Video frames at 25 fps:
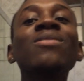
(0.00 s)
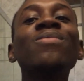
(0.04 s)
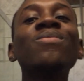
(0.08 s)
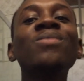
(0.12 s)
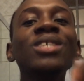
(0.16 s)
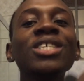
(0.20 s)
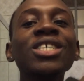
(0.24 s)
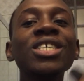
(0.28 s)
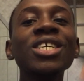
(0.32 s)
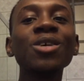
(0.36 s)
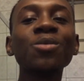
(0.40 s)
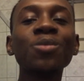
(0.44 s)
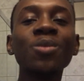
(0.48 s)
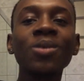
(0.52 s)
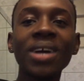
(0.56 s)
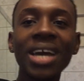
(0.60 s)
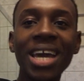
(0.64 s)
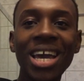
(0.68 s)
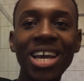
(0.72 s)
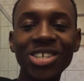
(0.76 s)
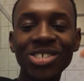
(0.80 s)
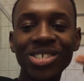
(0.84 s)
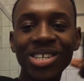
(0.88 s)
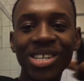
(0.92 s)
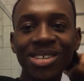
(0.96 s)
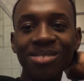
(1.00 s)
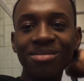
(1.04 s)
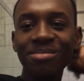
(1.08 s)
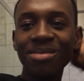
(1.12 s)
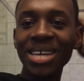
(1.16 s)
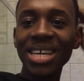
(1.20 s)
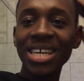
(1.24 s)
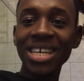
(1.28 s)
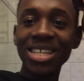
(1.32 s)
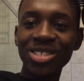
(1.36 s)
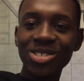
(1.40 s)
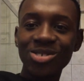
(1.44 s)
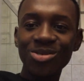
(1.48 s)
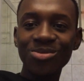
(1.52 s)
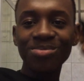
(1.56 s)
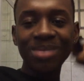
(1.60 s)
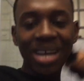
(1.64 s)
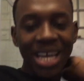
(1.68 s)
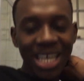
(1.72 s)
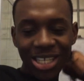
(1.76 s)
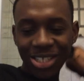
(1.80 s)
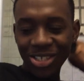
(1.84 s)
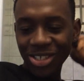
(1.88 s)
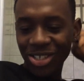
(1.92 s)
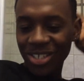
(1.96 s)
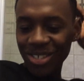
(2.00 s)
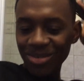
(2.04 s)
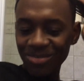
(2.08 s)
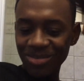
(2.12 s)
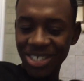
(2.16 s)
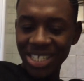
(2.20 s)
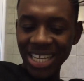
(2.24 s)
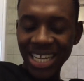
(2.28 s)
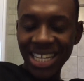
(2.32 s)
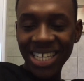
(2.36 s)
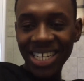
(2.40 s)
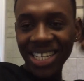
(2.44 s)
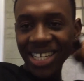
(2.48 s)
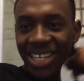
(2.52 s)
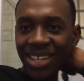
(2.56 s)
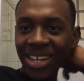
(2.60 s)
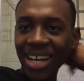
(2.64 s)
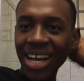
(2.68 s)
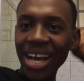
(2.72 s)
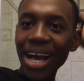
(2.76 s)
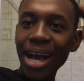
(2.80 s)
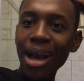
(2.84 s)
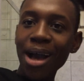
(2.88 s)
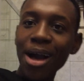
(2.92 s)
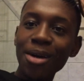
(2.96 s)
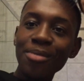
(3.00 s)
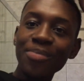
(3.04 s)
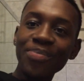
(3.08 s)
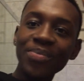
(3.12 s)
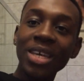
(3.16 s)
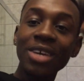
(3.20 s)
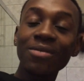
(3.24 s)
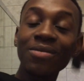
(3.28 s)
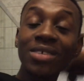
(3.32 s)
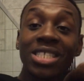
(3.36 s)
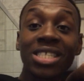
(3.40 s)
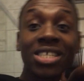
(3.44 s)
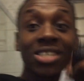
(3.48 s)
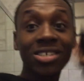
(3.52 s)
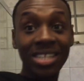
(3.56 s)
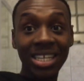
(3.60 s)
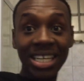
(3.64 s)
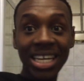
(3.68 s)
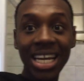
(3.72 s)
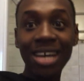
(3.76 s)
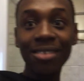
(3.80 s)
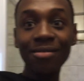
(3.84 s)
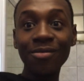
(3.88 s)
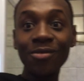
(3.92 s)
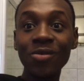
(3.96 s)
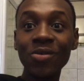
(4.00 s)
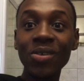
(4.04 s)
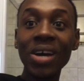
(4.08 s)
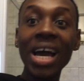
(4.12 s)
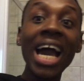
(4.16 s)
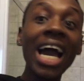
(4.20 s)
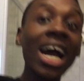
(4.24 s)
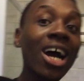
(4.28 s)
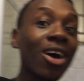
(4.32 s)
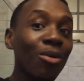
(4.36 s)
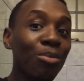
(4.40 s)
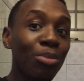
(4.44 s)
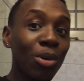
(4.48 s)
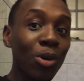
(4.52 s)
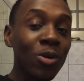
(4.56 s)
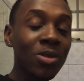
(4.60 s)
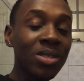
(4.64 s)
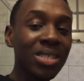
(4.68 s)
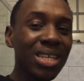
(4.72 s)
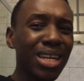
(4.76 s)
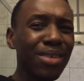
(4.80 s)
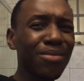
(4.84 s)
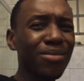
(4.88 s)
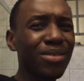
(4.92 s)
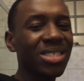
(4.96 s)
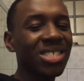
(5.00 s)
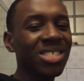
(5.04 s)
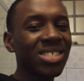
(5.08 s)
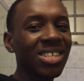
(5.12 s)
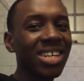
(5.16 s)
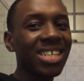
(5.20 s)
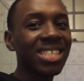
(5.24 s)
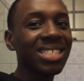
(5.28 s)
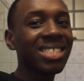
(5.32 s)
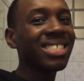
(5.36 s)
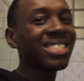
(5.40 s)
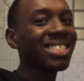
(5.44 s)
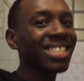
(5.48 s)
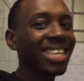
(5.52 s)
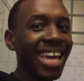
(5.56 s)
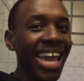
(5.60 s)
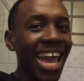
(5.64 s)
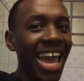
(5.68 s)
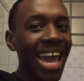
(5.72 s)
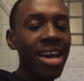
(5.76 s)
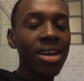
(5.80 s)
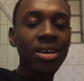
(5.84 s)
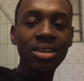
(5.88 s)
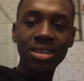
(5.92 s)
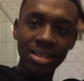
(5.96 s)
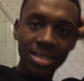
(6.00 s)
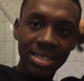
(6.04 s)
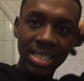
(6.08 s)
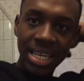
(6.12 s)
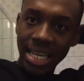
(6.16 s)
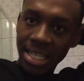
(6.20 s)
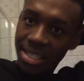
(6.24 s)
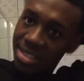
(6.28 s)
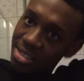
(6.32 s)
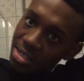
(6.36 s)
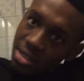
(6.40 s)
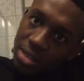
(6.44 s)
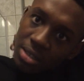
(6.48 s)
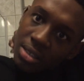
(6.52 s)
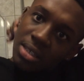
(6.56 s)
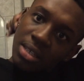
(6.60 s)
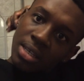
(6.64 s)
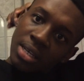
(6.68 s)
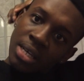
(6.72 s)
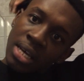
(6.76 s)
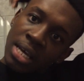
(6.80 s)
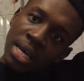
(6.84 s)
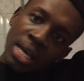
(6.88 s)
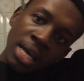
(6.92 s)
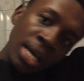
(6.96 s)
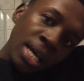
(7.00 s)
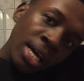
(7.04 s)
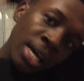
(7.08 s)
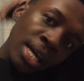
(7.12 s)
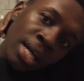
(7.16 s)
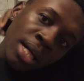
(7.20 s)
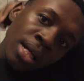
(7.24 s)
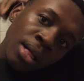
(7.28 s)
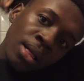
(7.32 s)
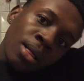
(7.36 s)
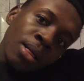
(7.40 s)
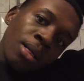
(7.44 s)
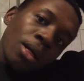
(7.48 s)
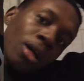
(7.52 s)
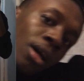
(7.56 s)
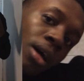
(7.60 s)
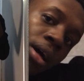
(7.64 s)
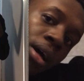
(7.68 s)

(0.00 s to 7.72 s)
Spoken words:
video will actually make it to my YouTube channel. If it's good enough, I'll post it. If it's not, yeah, it's cancelled. This is what